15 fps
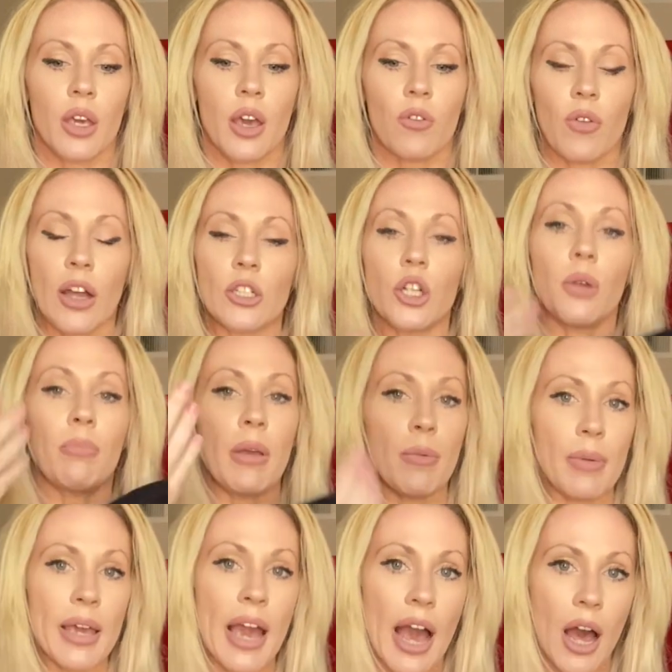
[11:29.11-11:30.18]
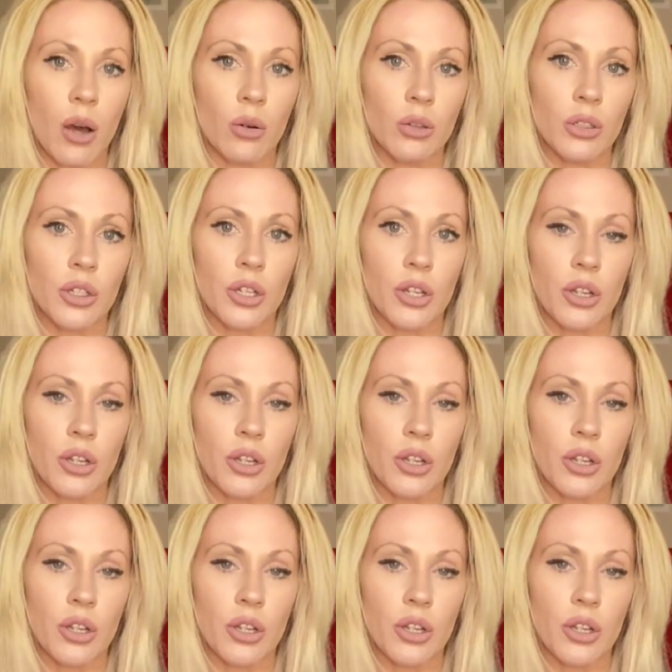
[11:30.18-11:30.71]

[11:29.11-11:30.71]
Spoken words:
if I took baby out,